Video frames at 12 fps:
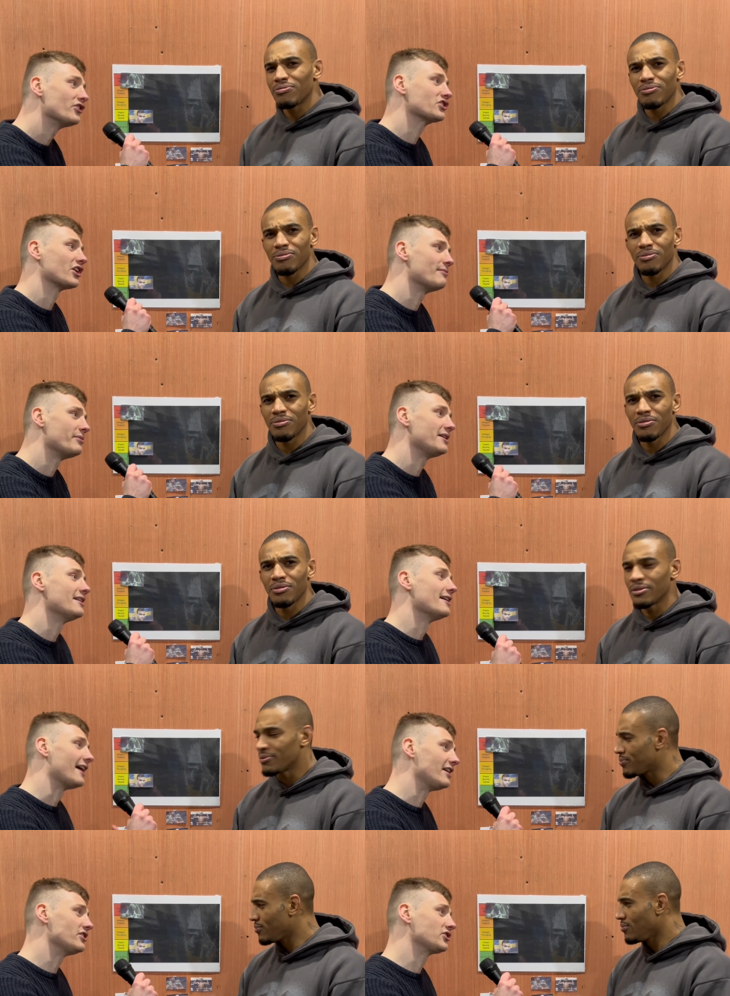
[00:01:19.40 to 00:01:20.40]
Speaker 1: he's going to be
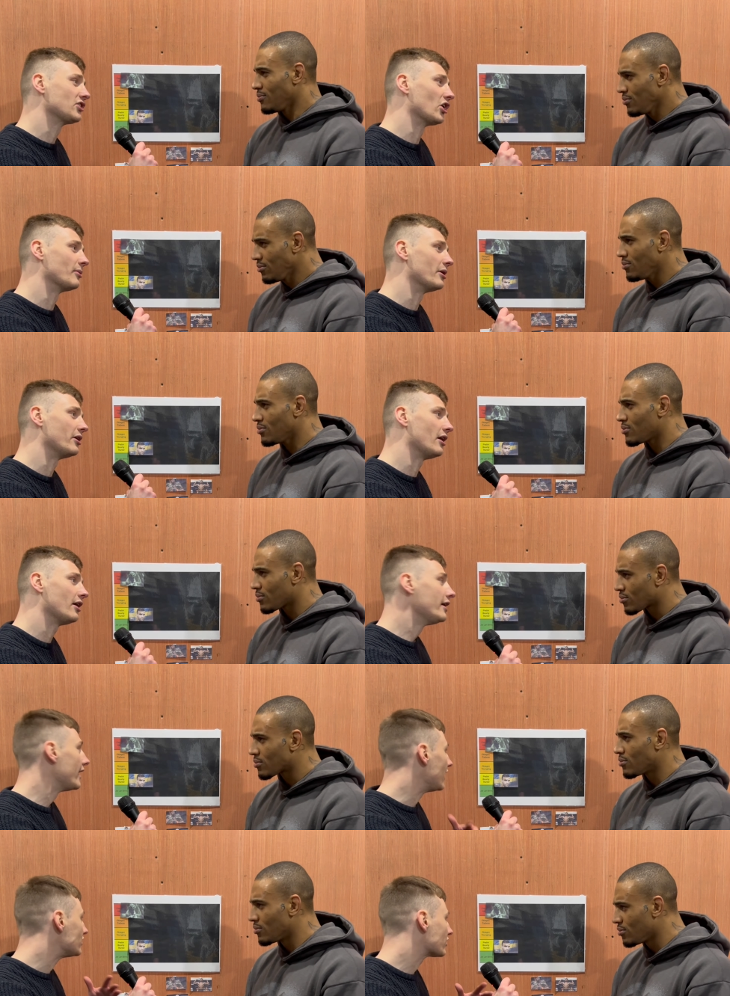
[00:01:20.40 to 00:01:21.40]
in the tournament or not.
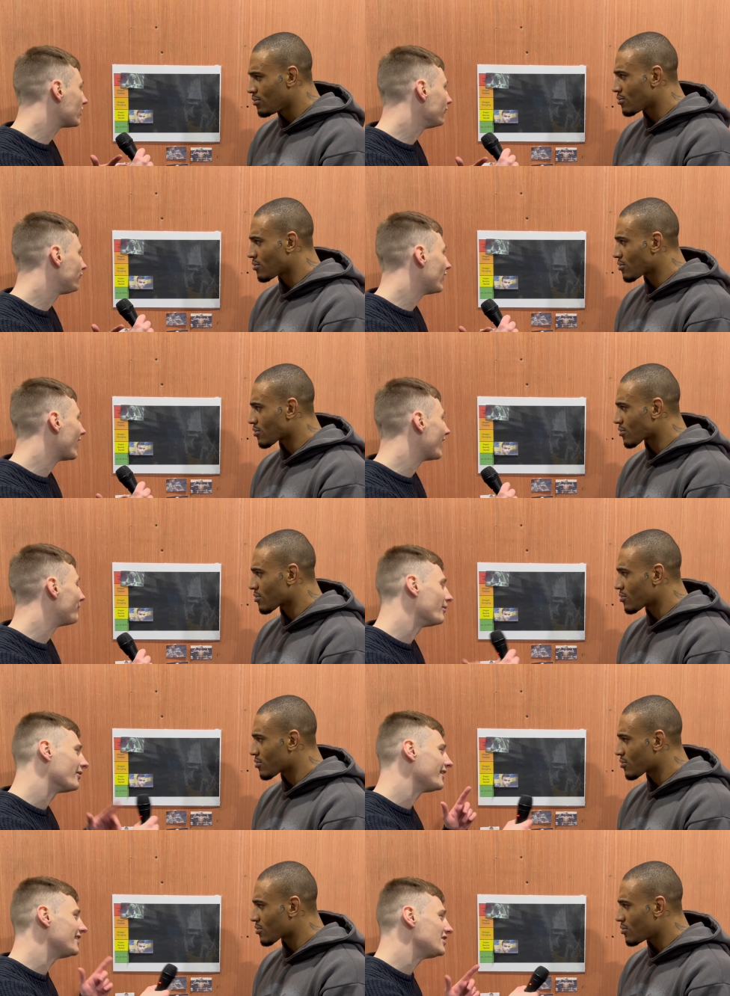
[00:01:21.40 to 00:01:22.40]
He's a good fighter,
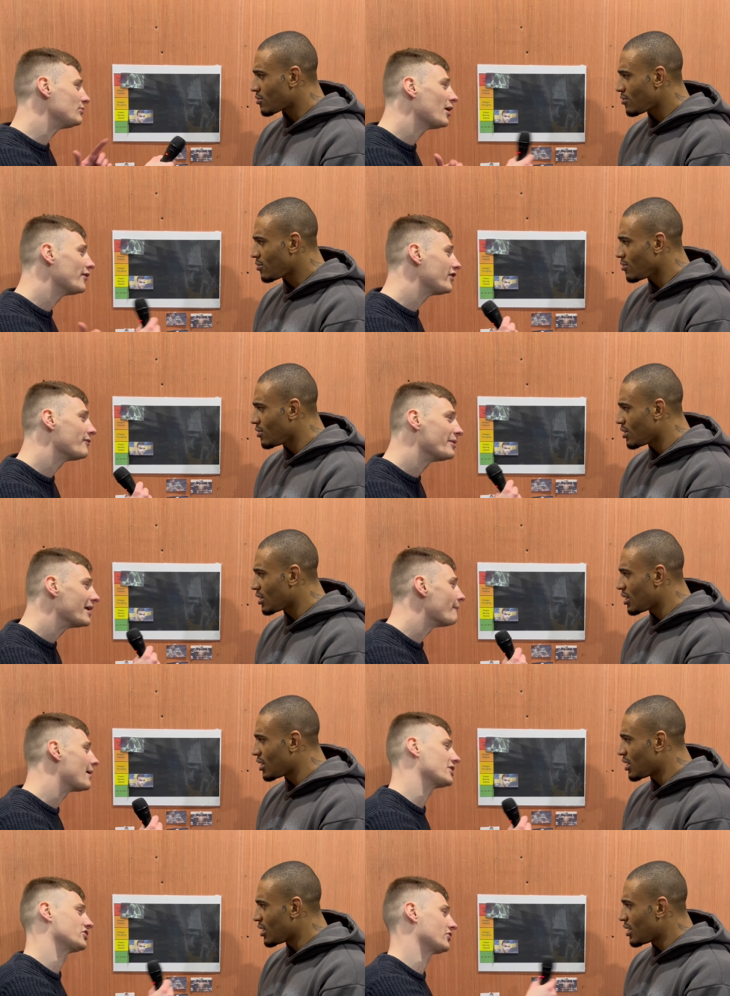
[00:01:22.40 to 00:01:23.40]
but is he worthy of being a
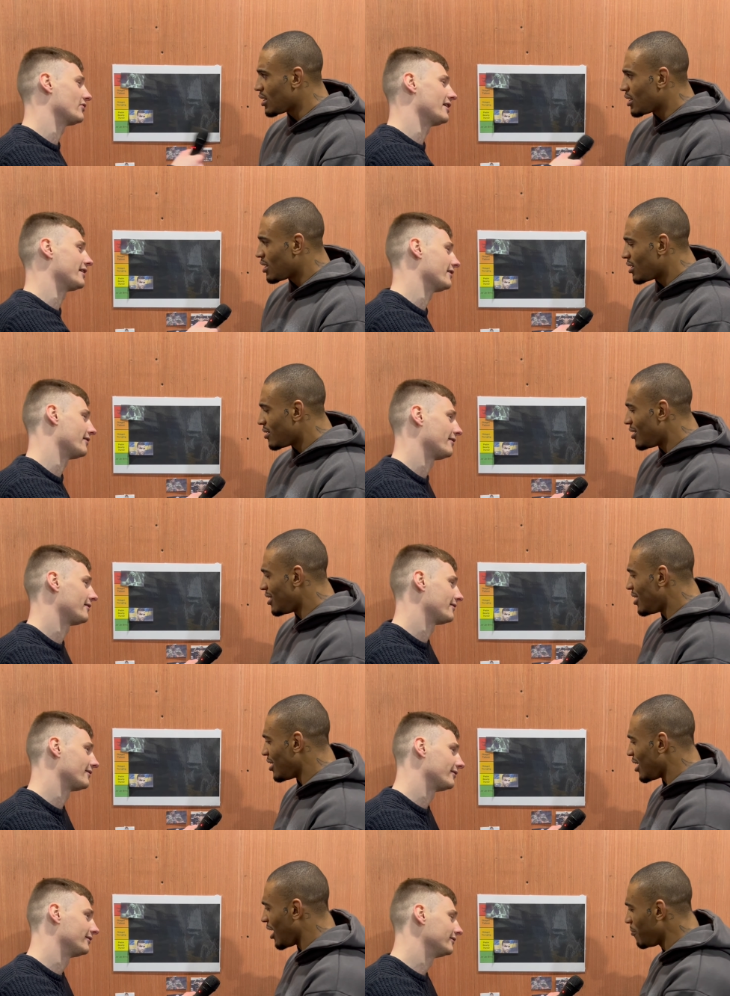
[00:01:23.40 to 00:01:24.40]
master?
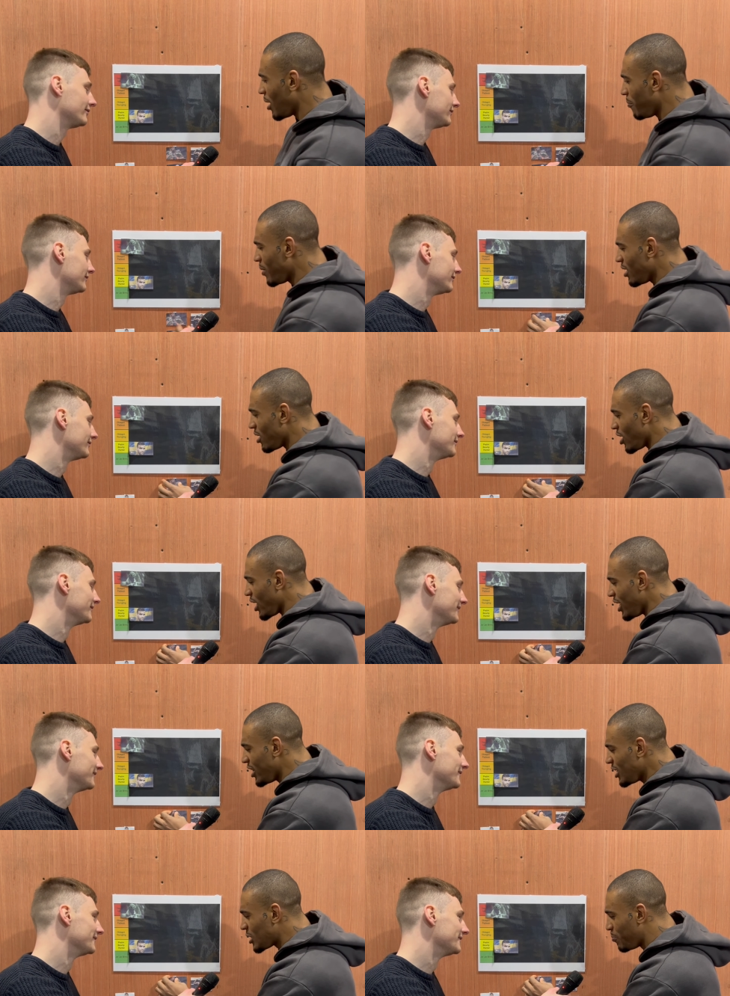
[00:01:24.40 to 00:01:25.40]
Uh, I, mean, he
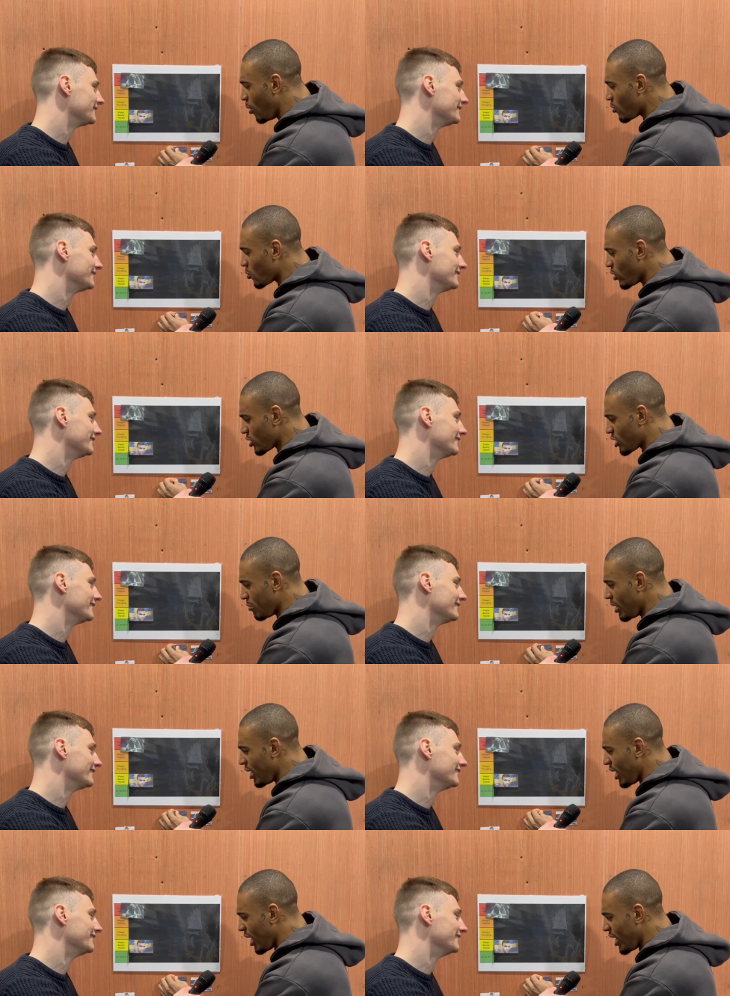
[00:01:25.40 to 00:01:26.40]
Speaker 2: did spoke once to
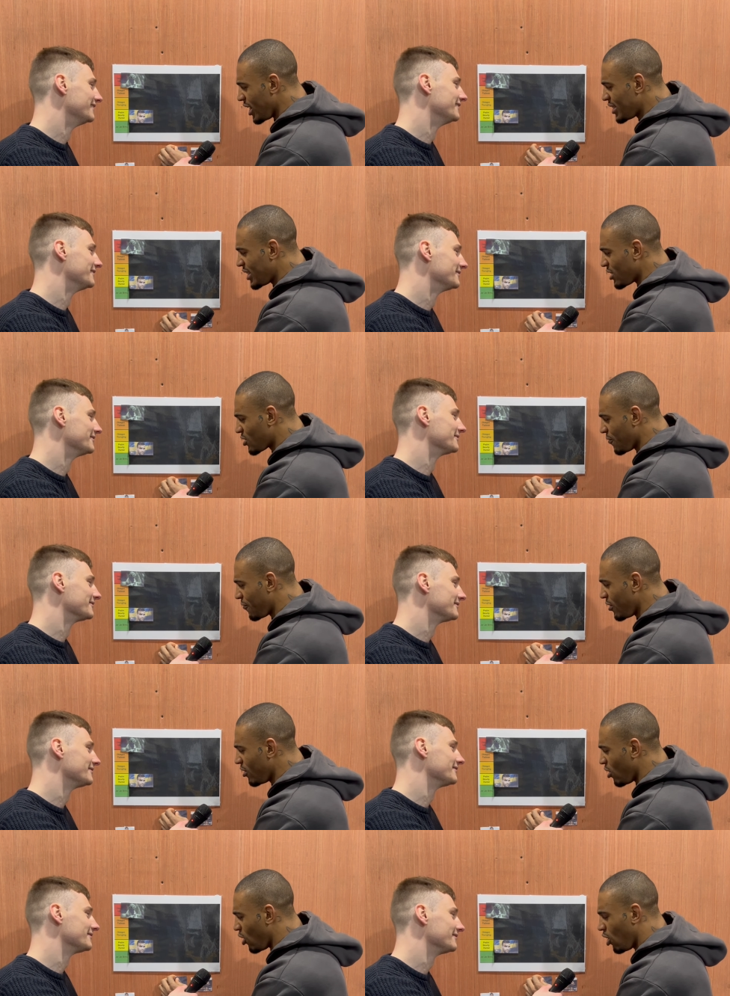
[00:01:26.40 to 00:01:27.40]
me, and, and, he said
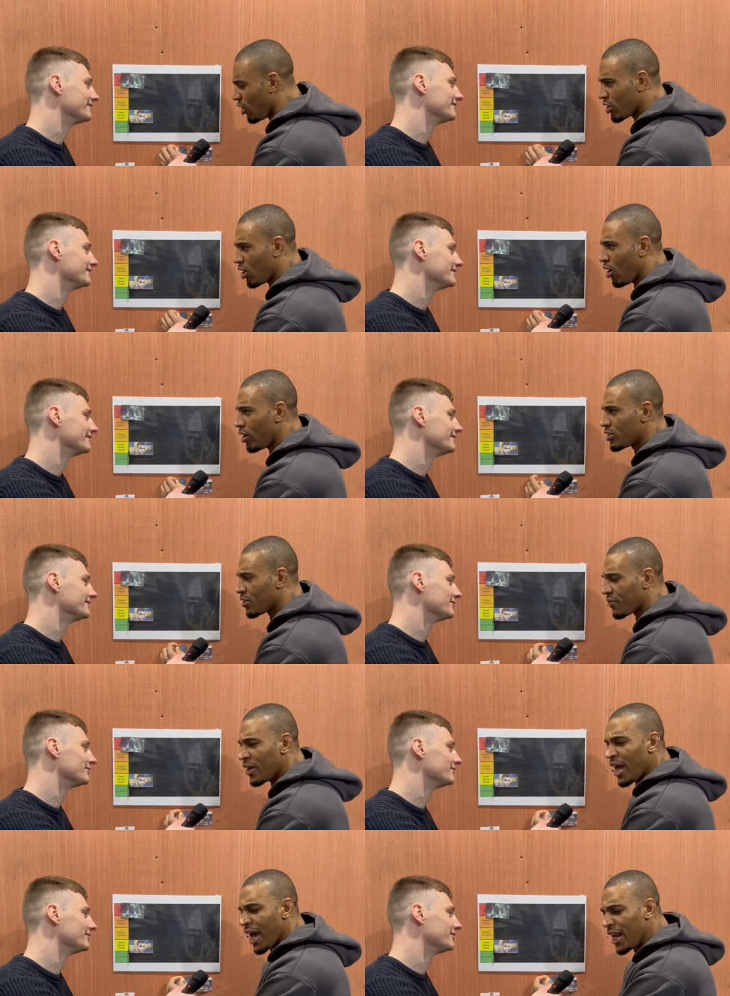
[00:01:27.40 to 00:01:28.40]
something along the lines of
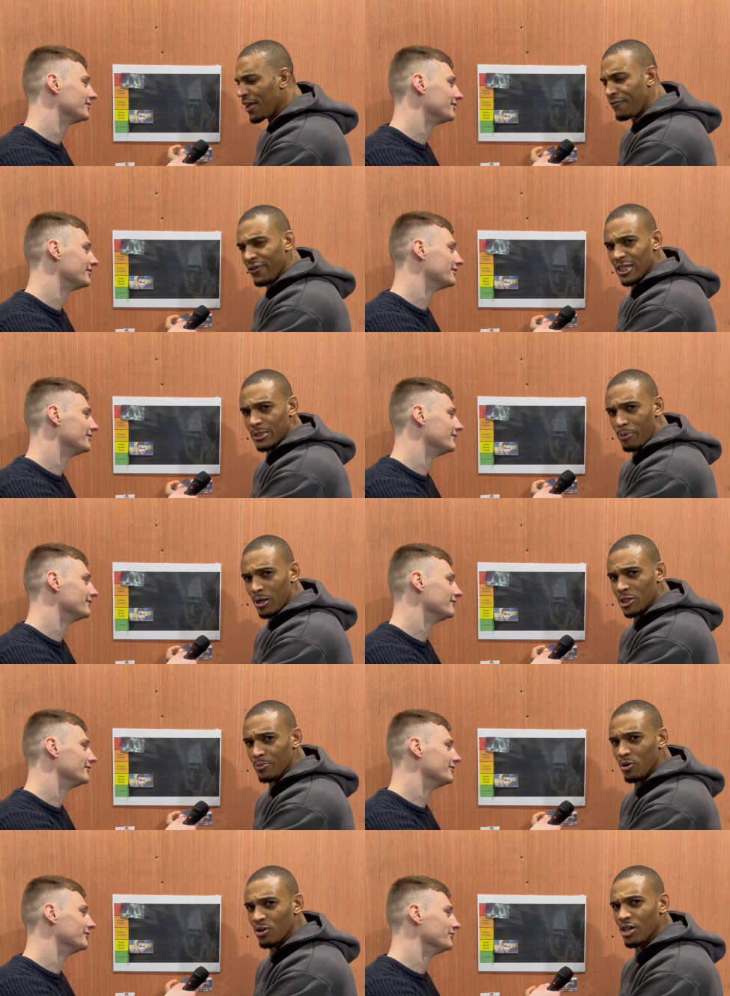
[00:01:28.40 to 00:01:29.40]
"anything is
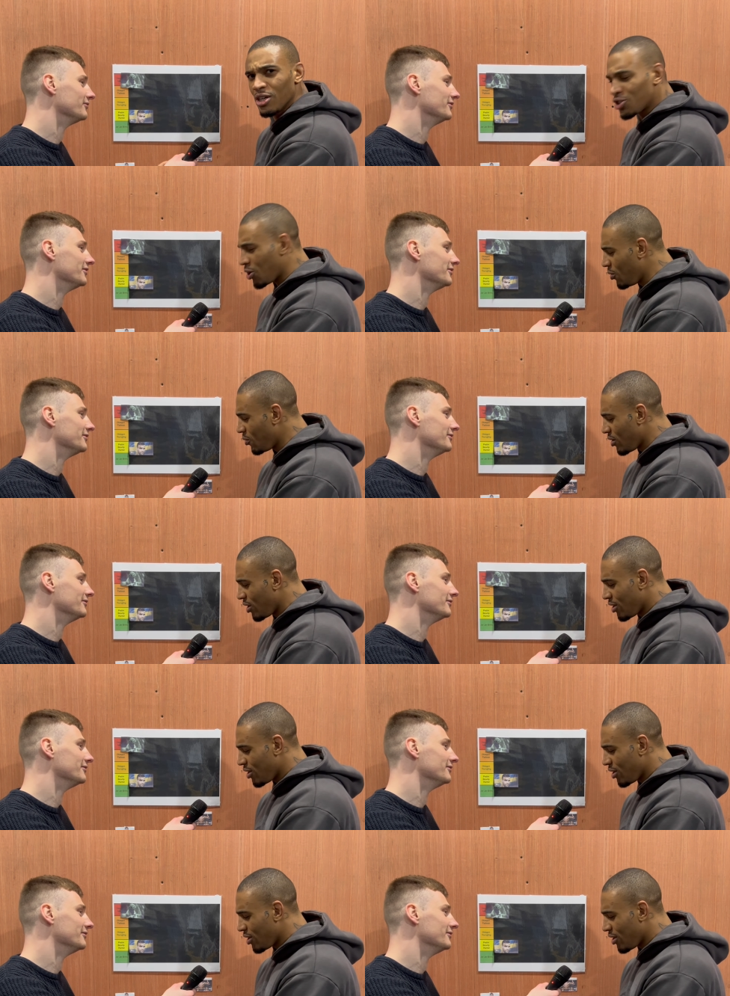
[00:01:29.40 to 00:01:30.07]
possible." So,